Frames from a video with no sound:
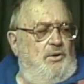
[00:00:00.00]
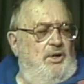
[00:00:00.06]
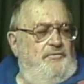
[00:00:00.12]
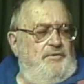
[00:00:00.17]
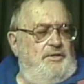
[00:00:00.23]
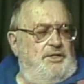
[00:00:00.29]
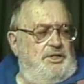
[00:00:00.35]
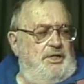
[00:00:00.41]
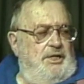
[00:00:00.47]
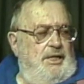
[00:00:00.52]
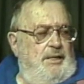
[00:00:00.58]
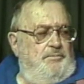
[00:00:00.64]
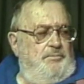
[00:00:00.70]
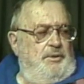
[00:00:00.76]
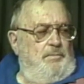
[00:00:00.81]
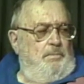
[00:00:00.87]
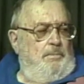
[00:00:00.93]
coffee
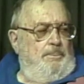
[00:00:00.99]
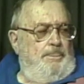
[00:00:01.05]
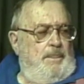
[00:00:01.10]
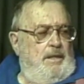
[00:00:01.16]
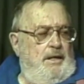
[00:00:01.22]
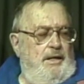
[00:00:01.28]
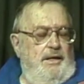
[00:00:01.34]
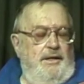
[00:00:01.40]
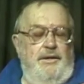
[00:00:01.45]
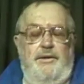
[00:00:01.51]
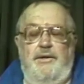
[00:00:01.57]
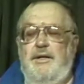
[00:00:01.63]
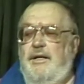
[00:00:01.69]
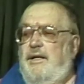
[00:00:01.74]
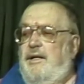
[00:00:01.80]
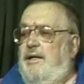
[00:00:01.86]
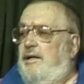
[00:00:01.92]
shop. Mm -hmm. And
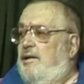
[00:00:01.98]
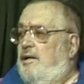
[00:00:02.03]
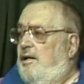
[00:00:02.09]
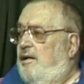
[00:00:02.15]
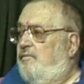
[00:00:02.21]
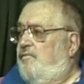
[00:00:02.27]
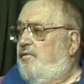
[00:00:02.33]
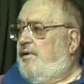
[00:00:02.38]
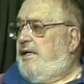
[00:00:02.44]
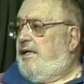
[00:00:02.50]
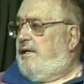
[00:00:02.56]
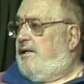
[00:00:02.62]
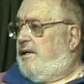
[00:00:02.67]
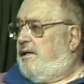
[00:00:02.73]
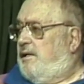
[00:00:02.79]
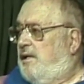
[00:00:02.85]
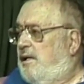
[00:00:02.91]

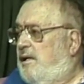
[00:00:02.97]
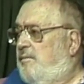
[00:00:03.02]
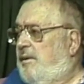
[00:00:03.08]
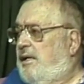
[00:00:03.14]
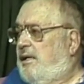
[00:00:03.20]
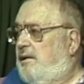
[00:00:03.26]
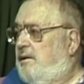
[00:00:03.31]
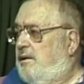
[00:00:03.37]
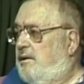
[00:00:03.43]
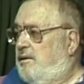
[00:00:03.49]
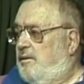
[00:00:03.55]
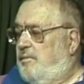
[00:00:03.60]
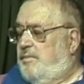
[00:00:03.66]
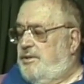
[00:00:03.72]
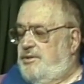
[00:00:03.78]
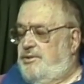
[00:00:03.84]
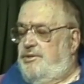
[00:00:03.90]
every comic in
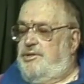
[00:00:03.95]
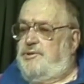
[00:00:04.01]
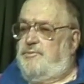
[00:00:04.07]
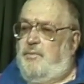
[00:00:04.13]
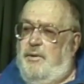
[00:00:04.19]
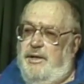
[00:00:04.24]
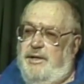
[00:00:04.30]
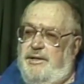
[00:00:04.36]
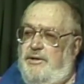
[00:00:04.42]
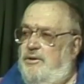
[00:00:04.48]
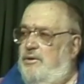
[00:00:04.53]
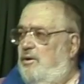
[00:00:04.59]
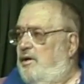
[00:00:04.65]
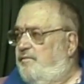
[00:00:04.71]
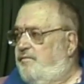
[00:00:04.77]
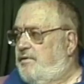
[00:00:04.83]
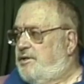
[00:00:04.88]
the business played
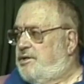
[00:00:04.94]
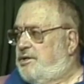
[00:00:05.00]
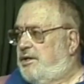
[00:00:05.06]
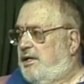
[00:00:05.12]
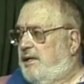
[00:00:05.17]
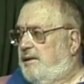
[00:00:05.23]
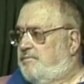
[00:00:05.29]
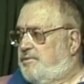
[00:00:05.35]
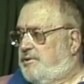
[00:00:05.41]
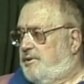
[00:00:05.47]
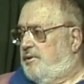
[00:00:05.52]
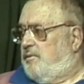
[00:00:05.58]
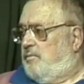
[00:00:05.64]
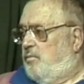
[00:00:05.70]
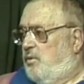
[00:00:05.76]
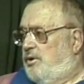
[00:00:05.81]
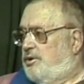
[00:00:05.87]
coffee shops. You
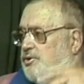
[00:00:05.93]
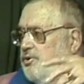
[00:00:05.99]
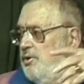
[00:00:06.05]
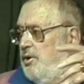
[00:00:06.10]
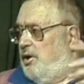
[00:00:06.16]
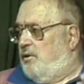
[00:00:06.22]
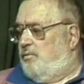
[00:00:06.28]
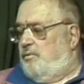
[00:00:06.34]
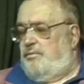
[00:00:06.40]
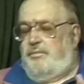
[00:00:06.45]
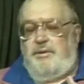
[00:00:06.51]
know, Mort Sahl would